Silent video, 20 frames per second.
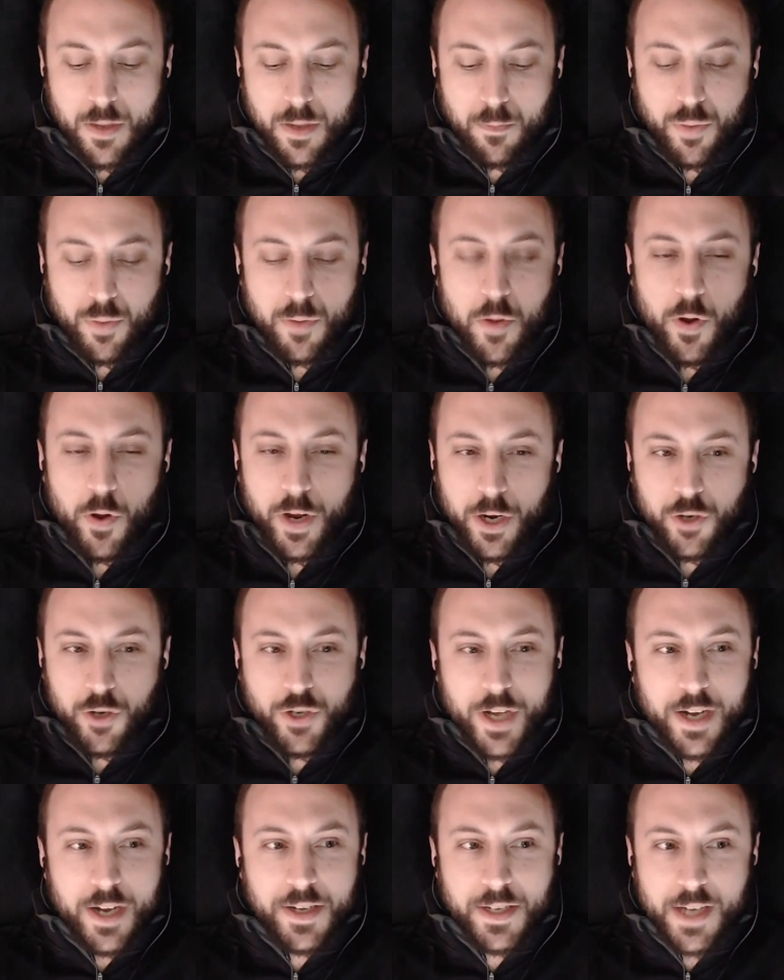promoting
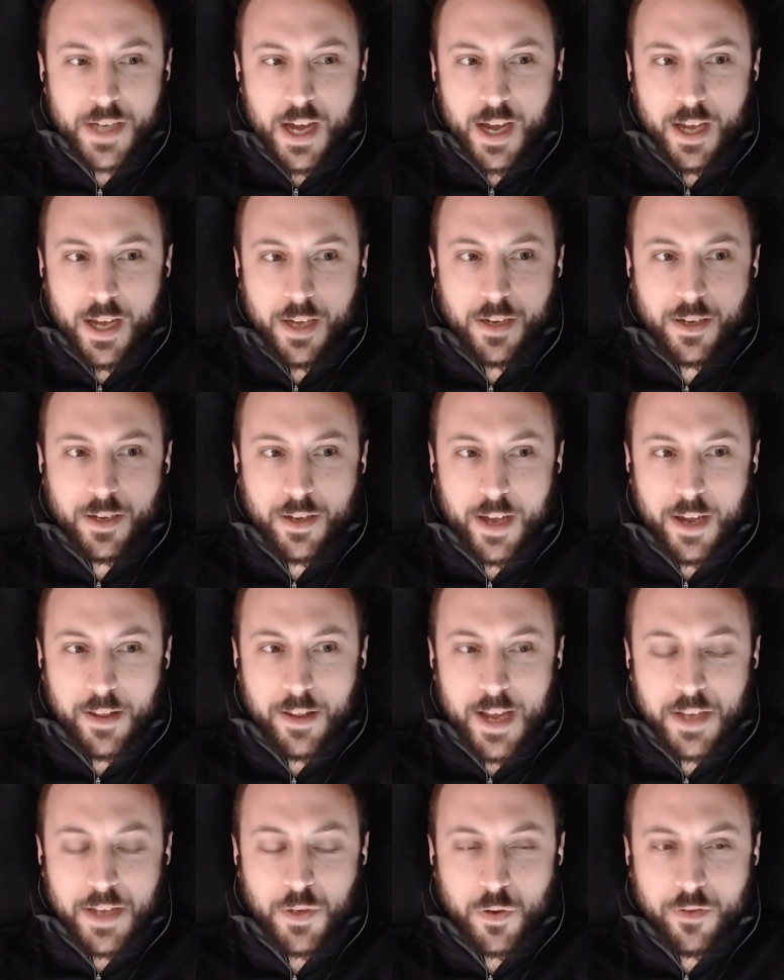genocide and
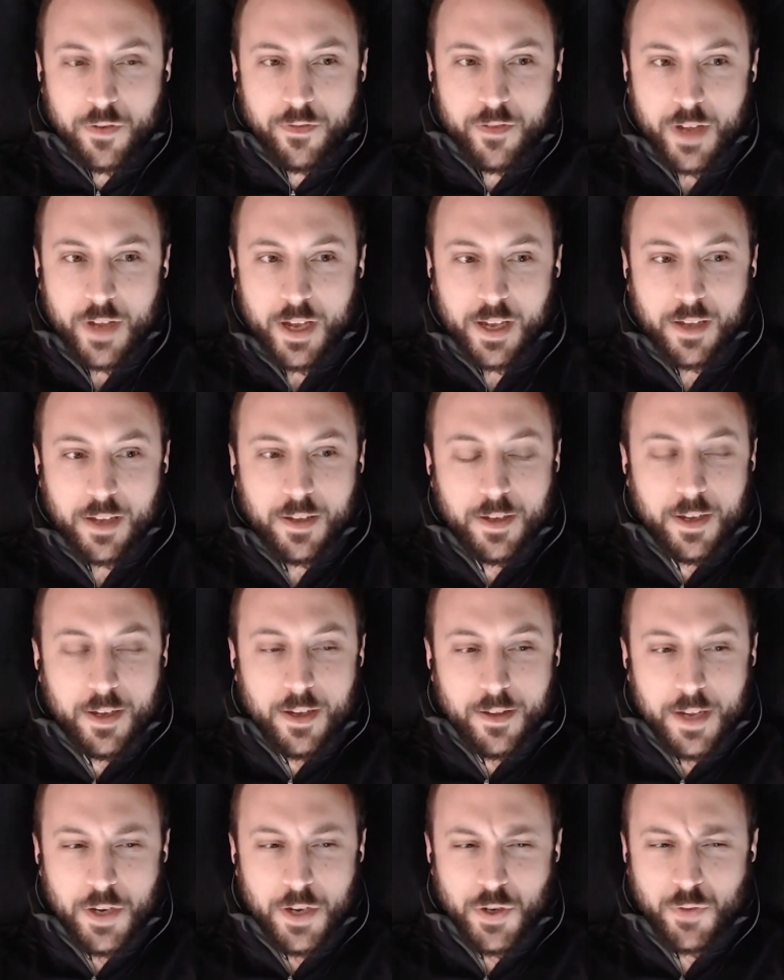that sort of thing,
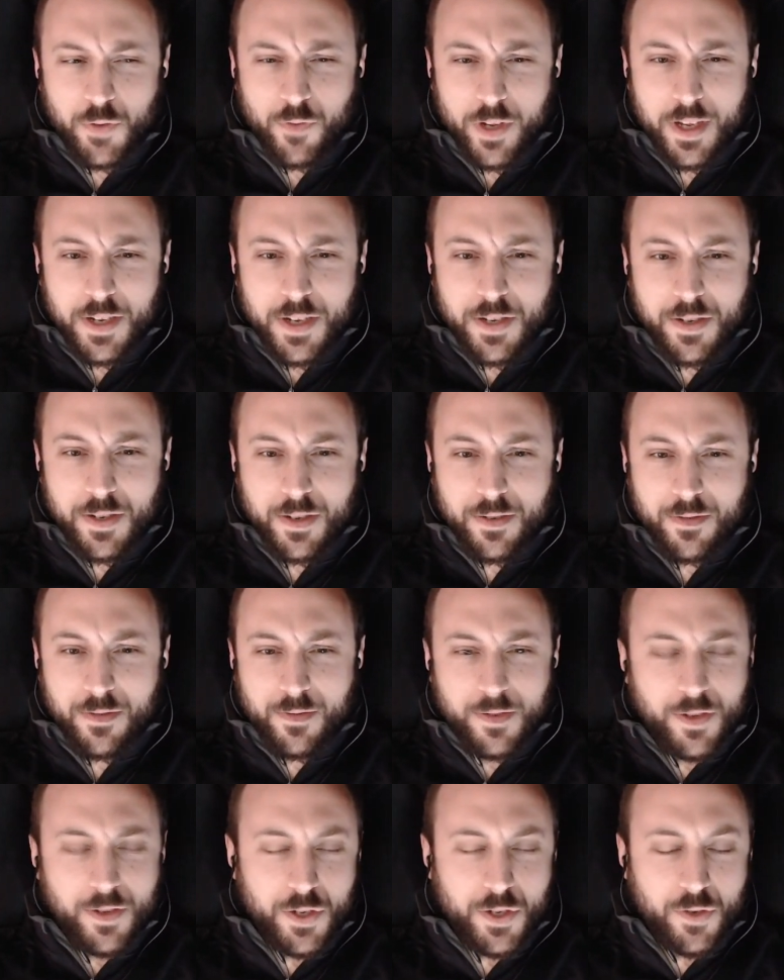that just really
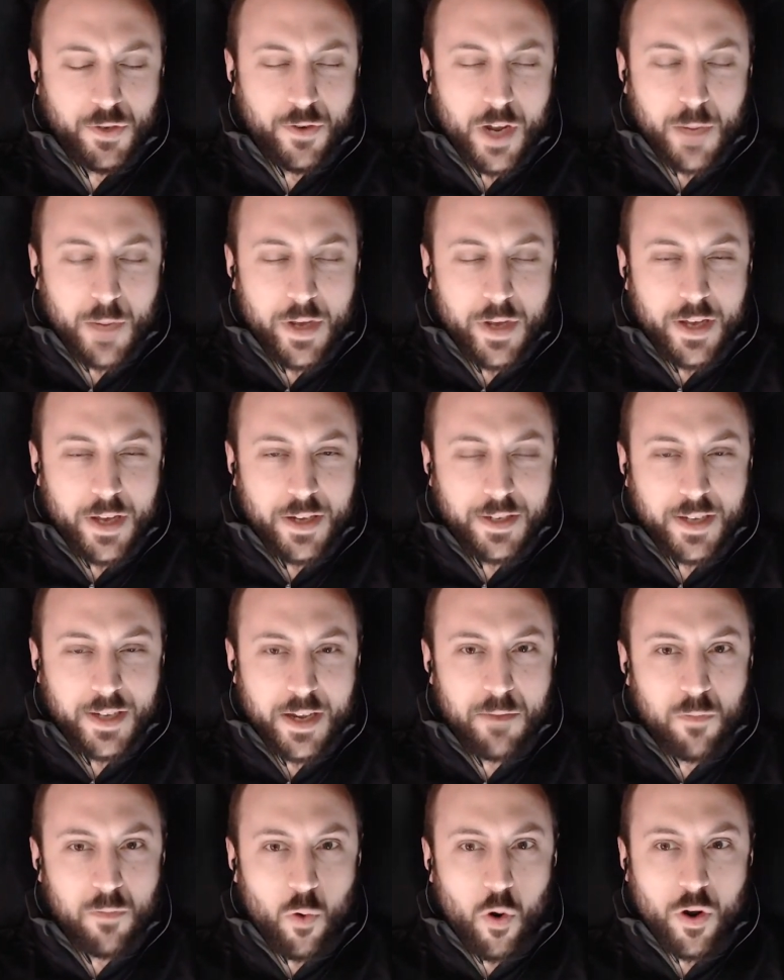just struck me as
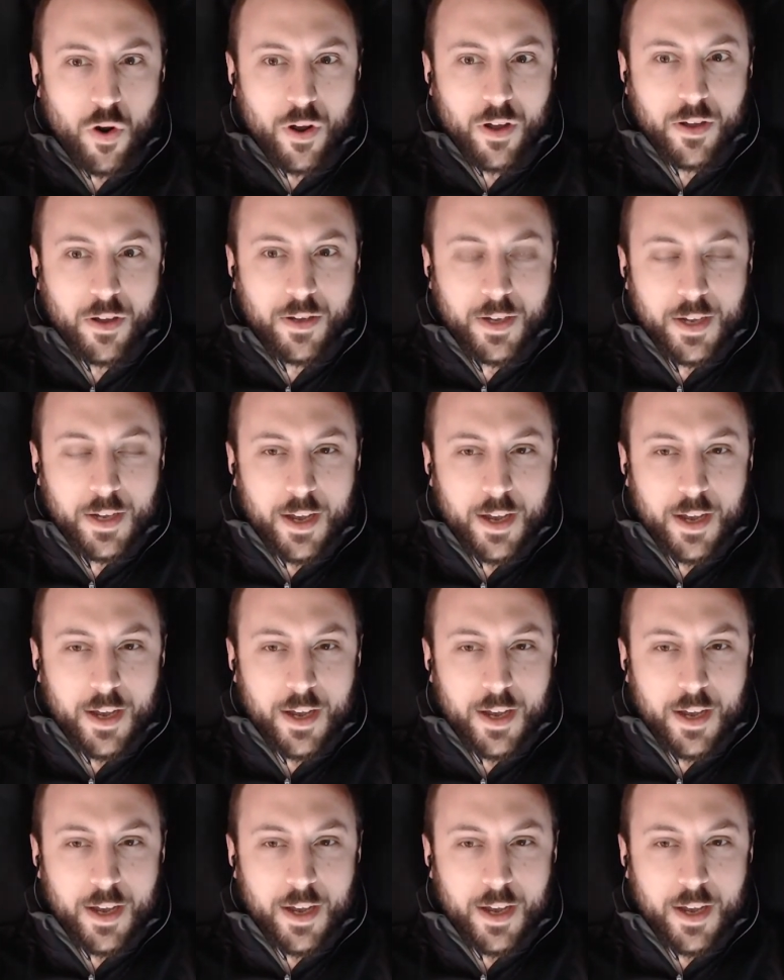immoral.